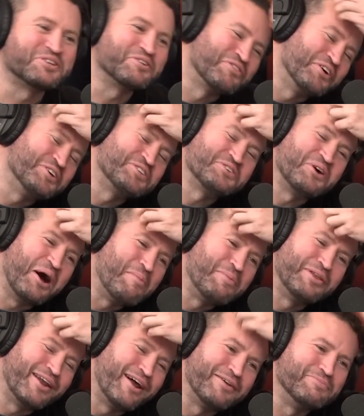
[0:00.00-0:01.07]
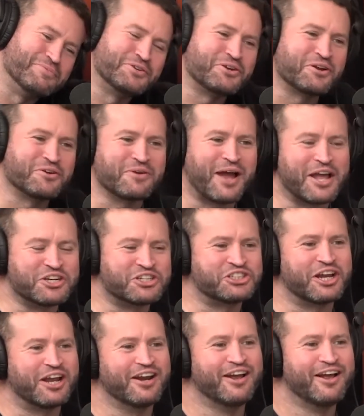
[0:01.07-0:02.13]
of the first time, and then I ate
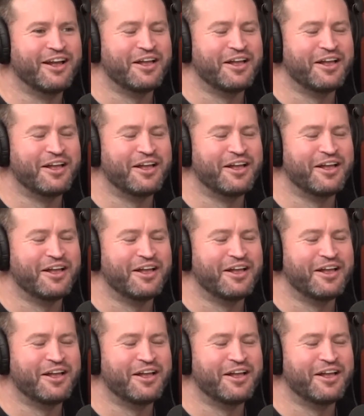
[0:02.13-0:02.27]
shit.